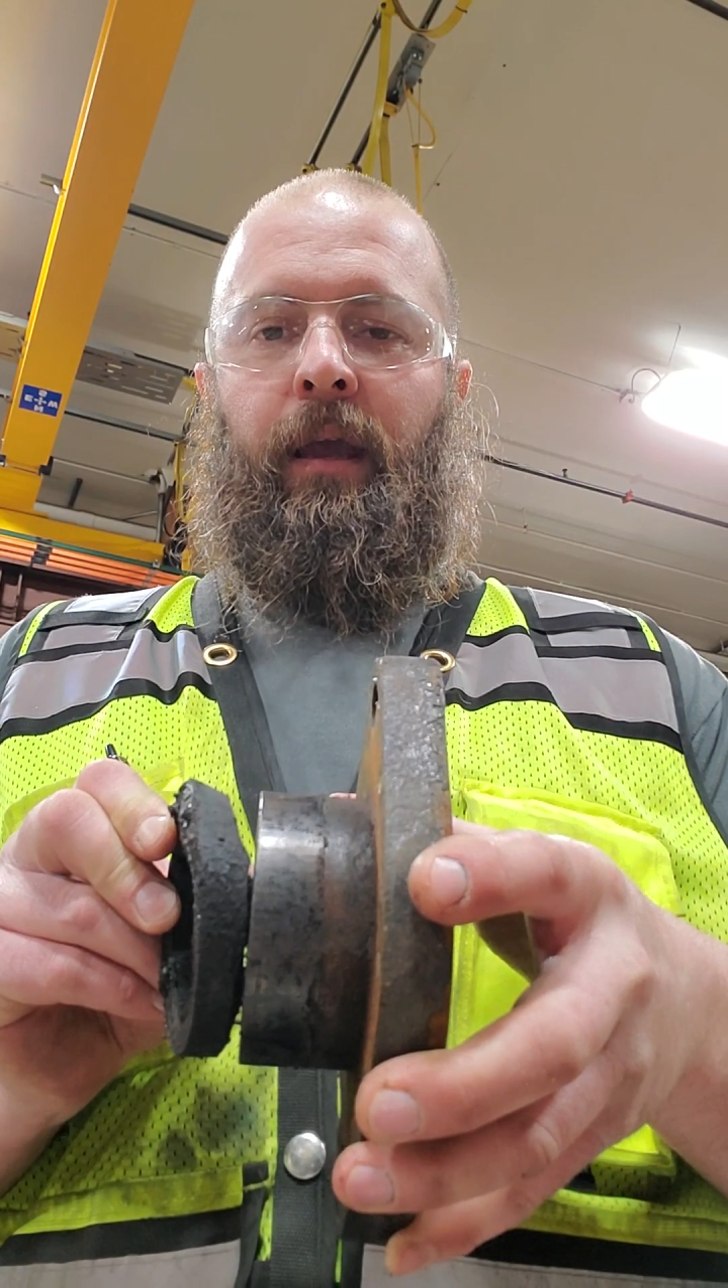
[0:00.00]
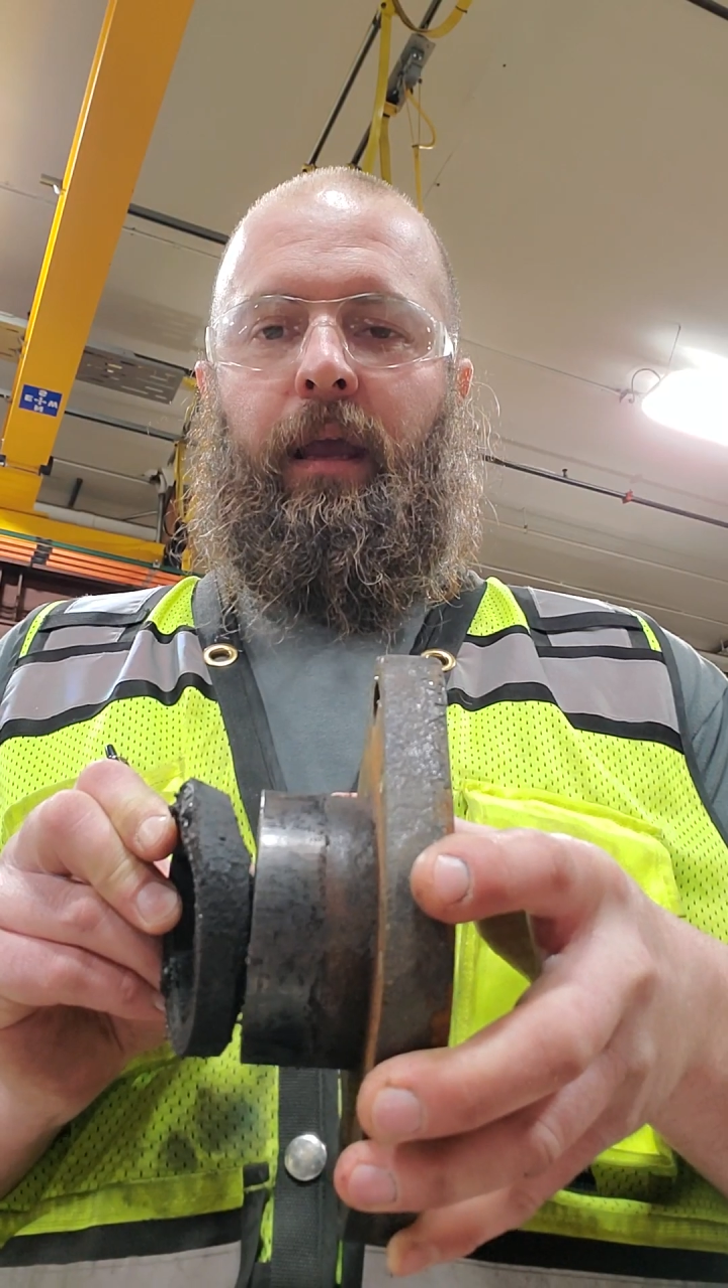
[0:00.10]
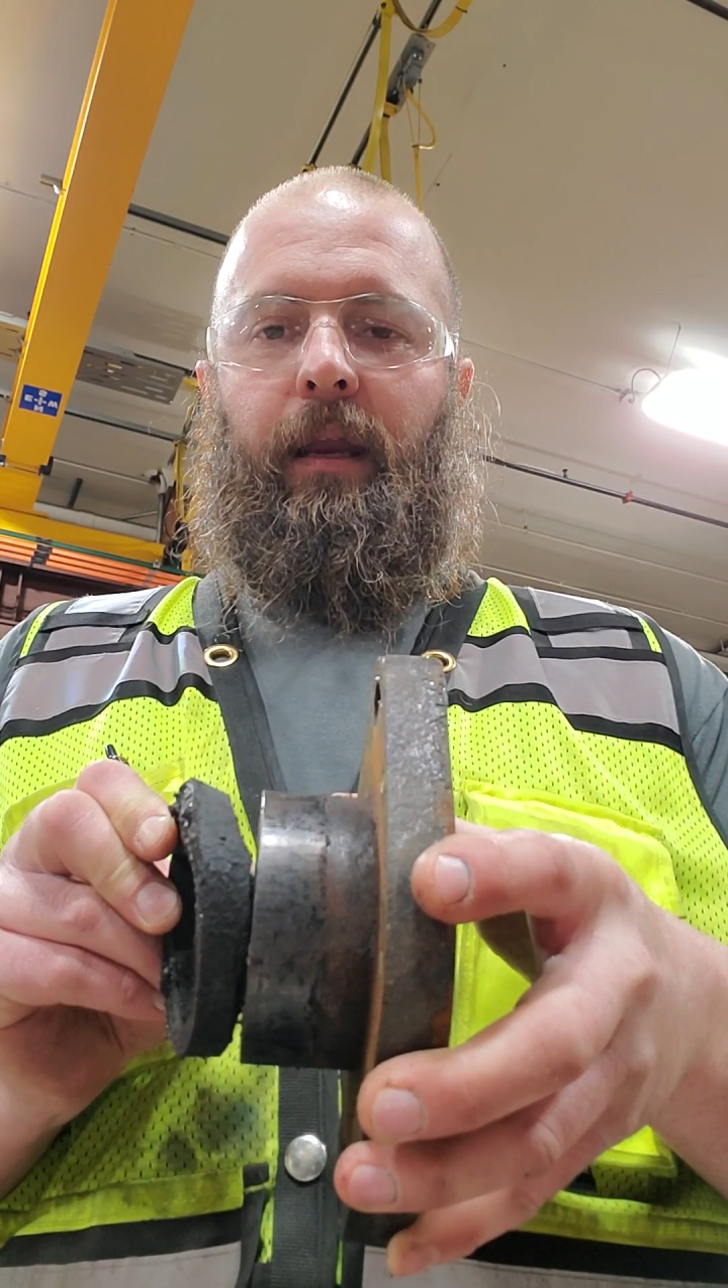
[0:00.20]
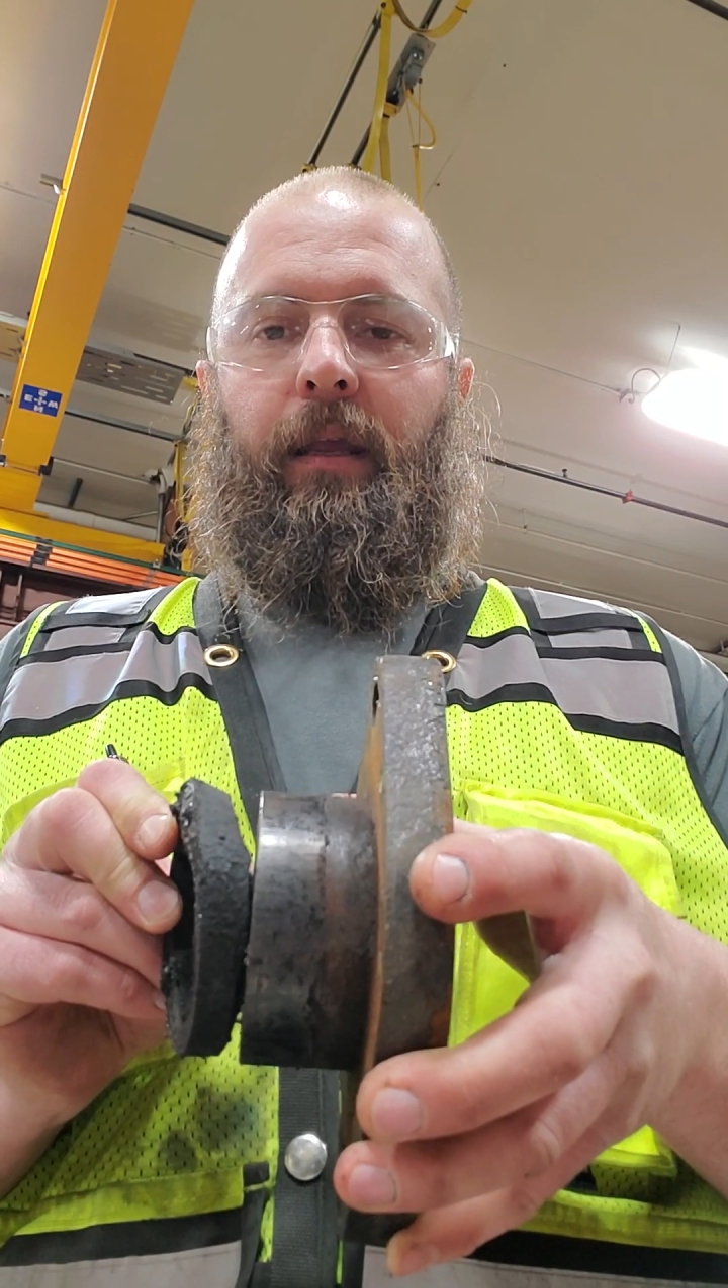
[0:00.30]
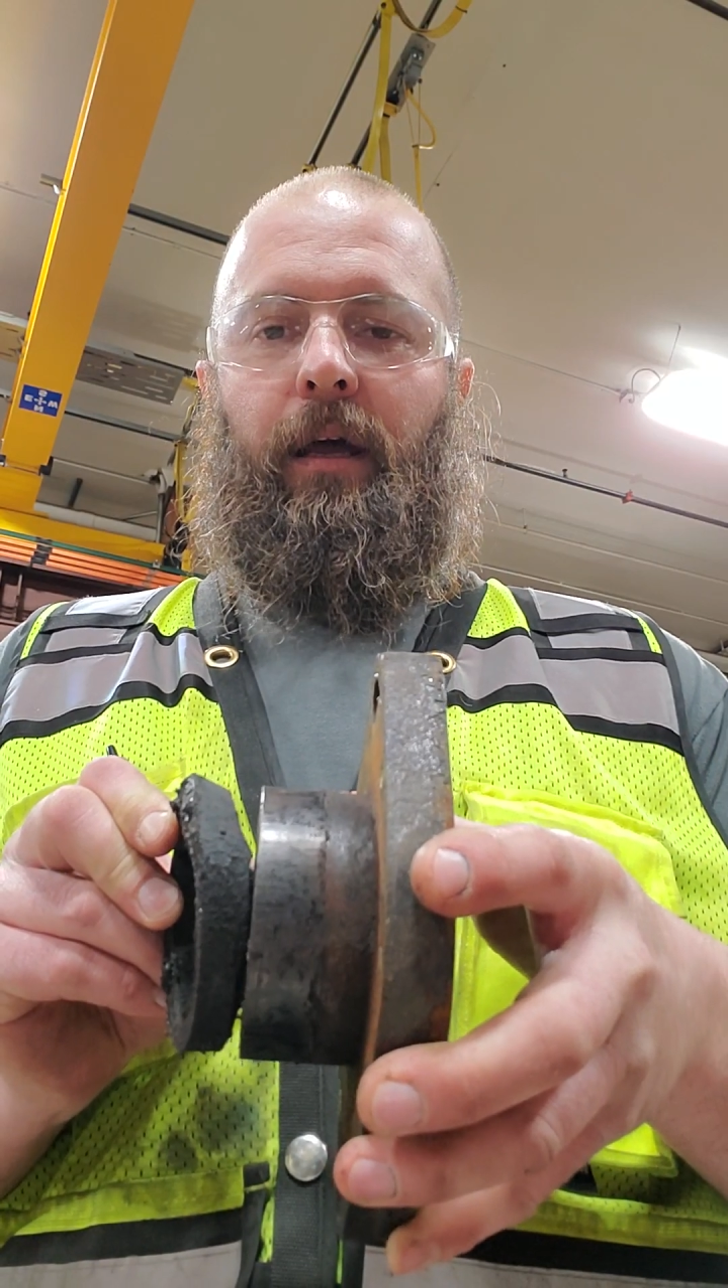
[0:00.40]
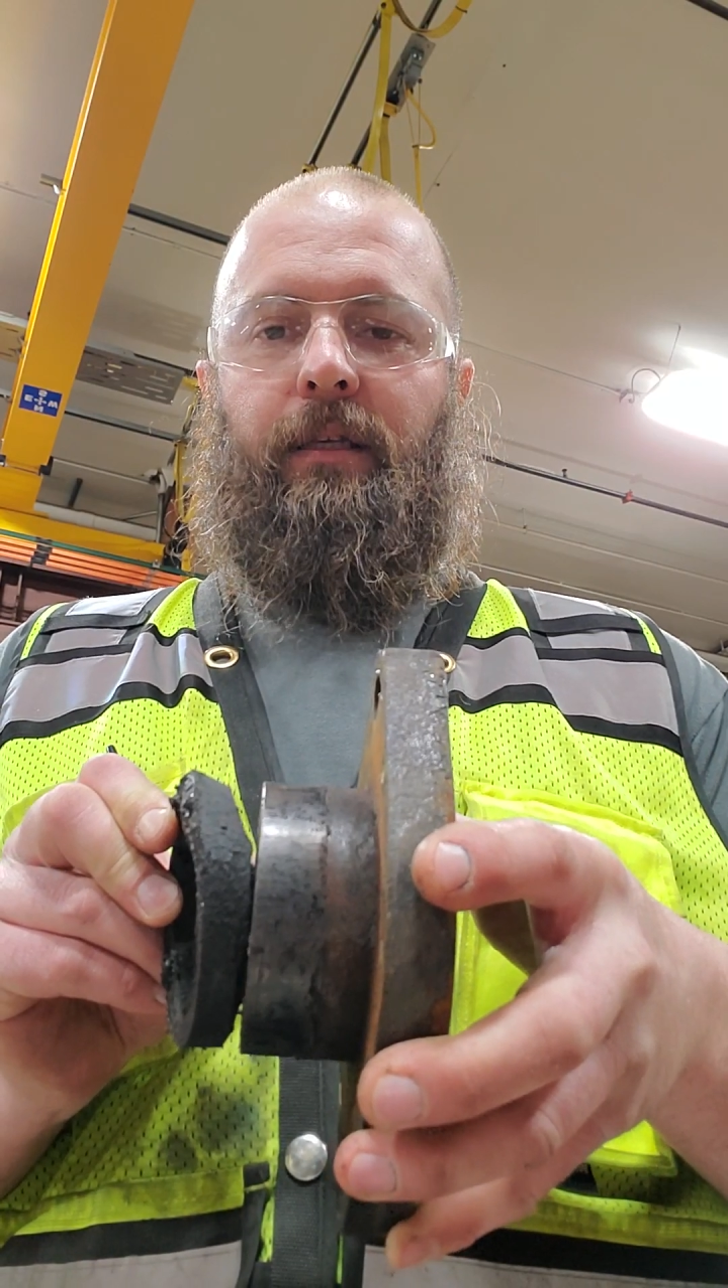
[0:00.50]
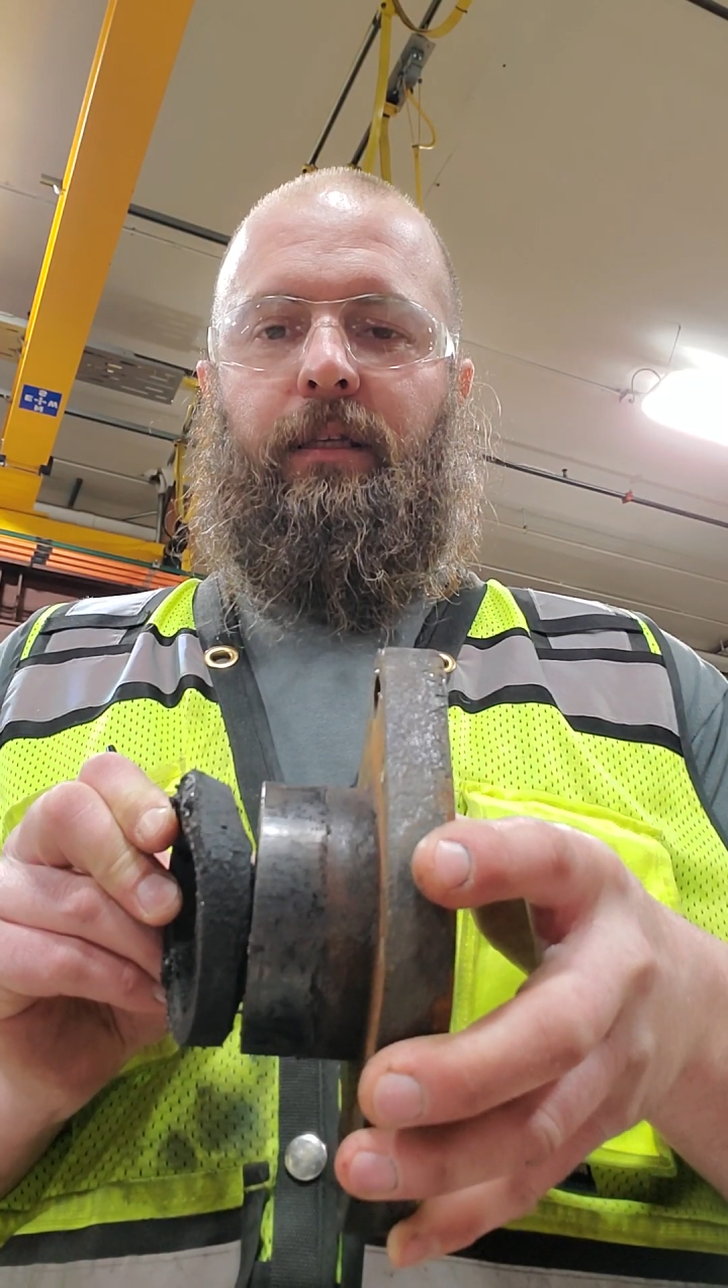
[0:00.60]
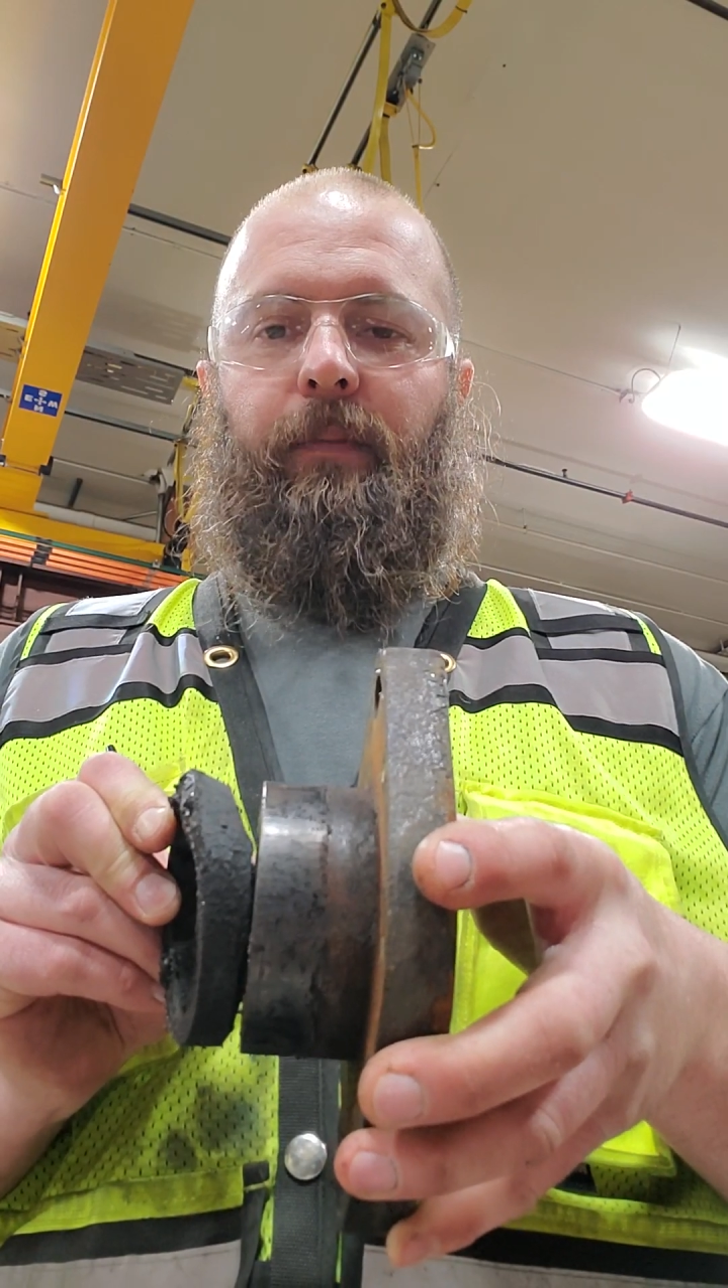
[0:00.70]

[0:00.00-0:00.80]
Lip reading: and it causes the